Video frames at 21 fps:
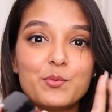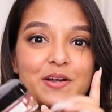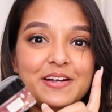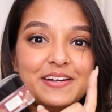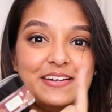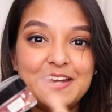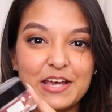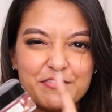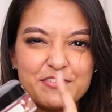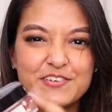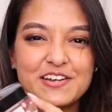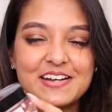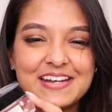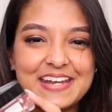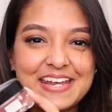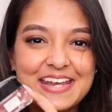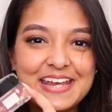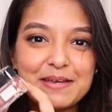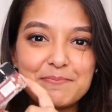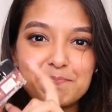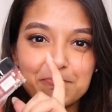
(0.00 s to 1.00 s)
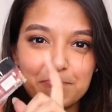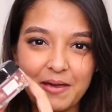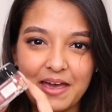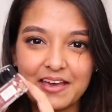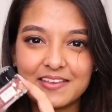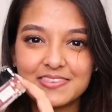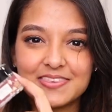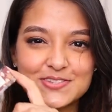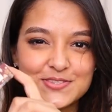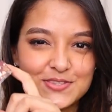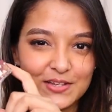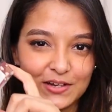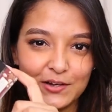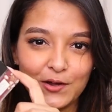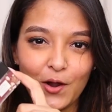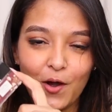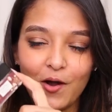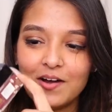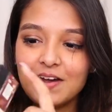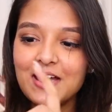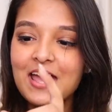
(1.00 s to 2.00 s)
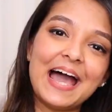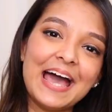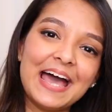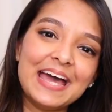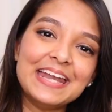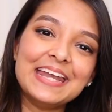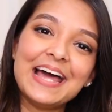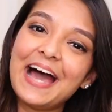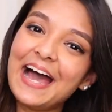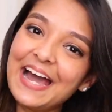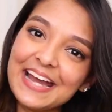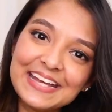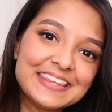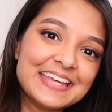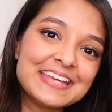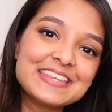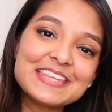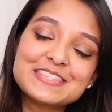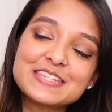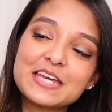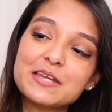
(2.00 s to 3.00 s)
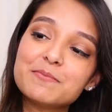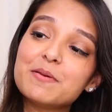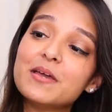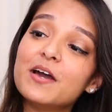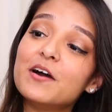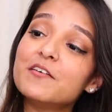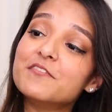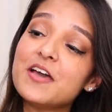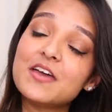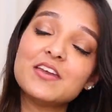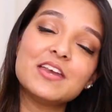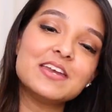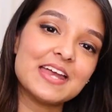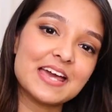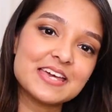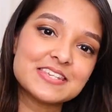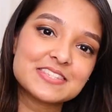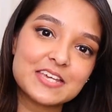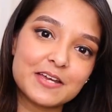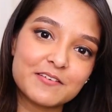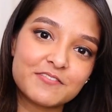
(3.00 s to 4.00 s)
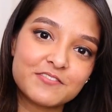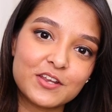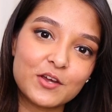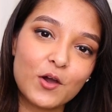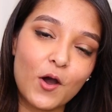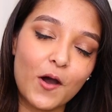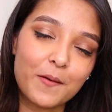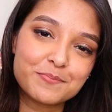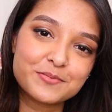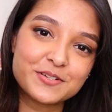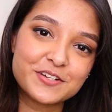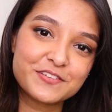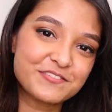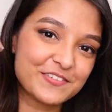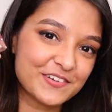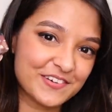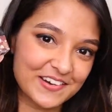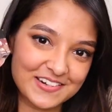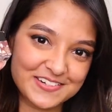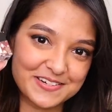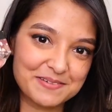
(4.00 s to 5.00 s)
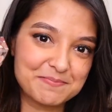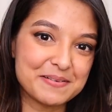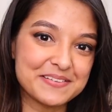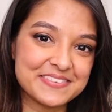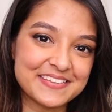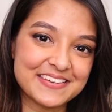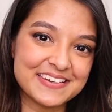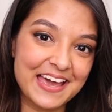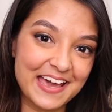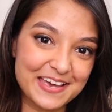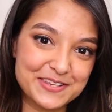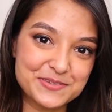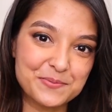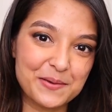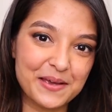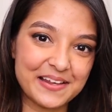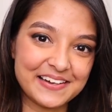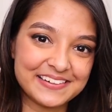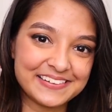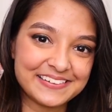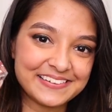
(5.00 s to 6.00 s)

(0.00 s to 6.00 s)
Will definitely pack this along, and I think this can be a very nice gifting option for Raksha Bandhan as well.